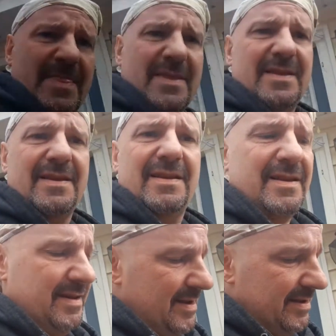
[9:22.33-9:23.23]
Then
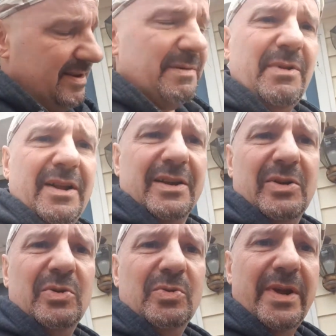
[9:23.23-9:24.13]
I'm gonna let it
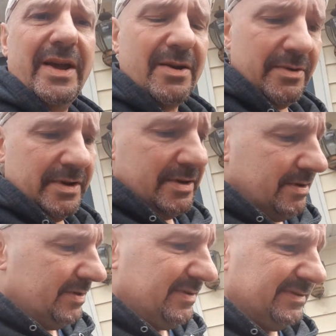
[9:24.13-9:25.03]
cool down and uh,
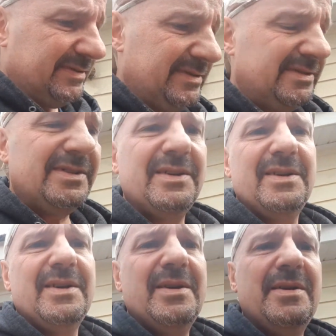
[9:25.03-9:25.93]

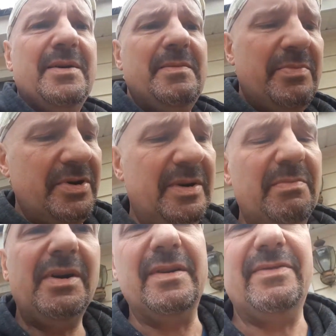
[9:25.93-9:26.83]
put it in a
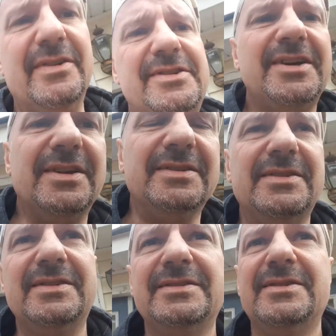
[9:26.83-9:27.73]
bucket for the
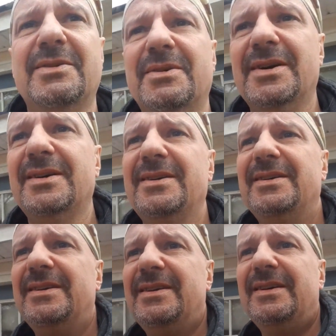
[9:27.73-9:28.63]
chickens. So uh,
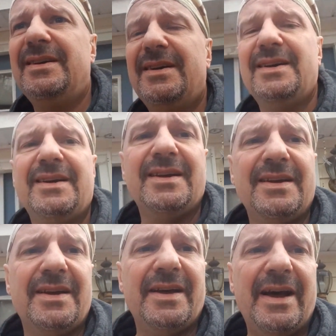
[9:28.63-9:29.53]

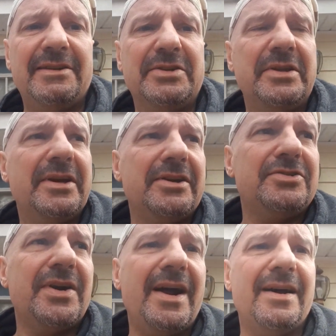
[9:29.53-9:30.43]
that was a good thing to
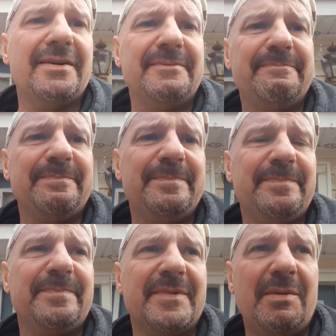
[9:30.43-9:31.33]
try.
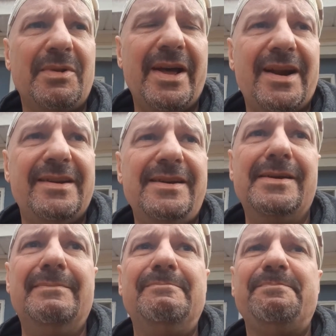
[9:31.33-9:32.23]
I'm glad I
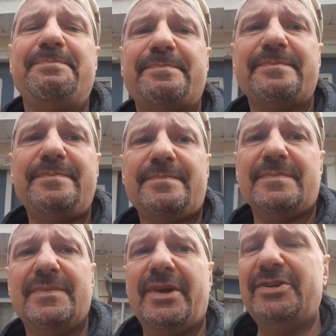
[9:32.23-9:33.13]
did.
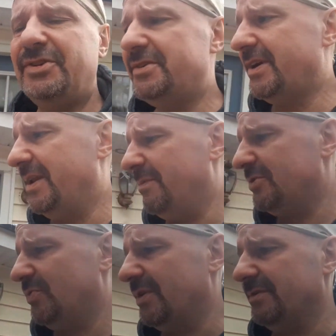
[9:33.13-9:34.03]
And it shouldn't take that
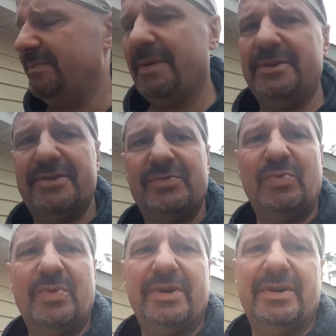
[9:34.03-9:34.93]
much work. Maybe just
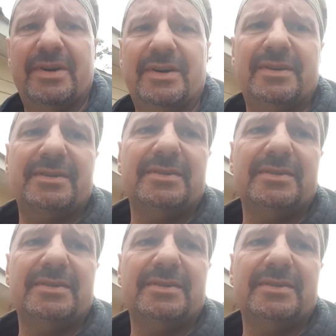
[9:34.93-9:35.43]
one uh,